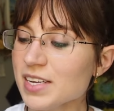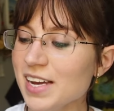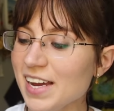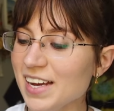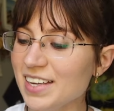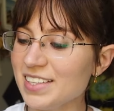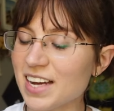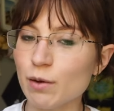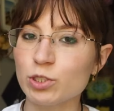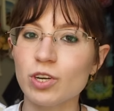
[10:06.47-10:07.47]
And
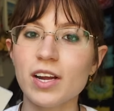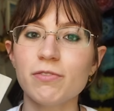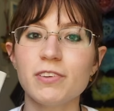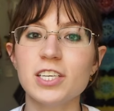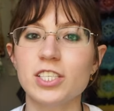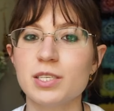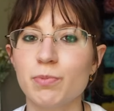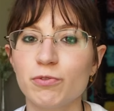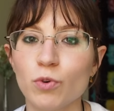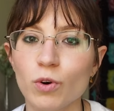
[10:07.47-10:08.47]
I was trying to finish this
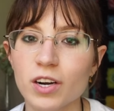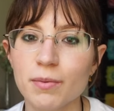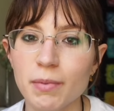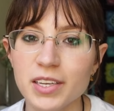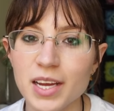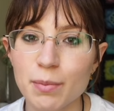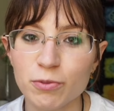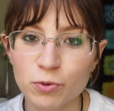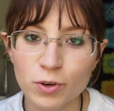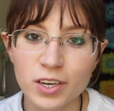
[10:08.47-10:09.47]
before Monday,
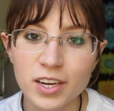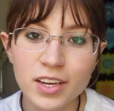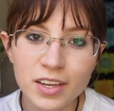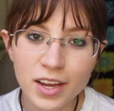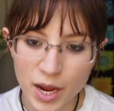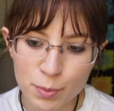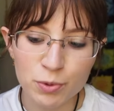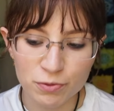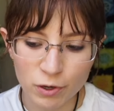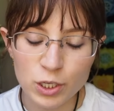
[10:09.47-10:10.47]
before
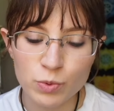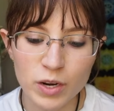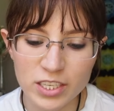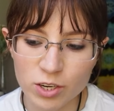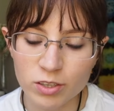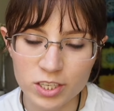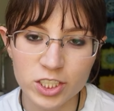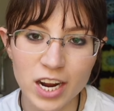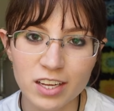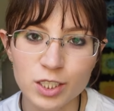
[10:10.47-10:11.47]
April 1st when I start this
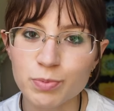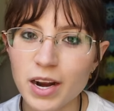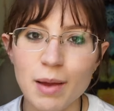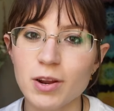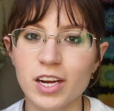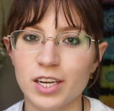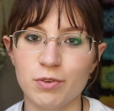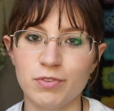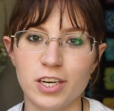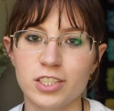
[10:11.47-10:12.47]
challenge, but I'm not going to
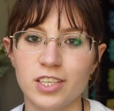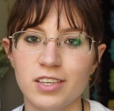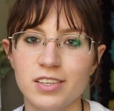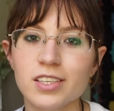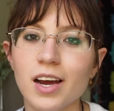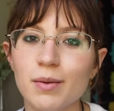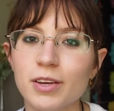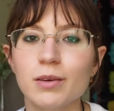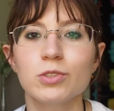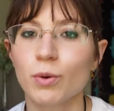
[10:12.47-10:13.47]
finish it in time.
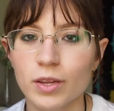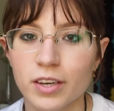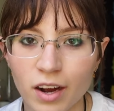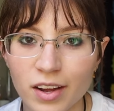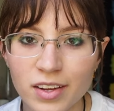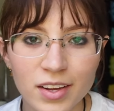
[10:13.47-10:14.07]
Like I'm totally not.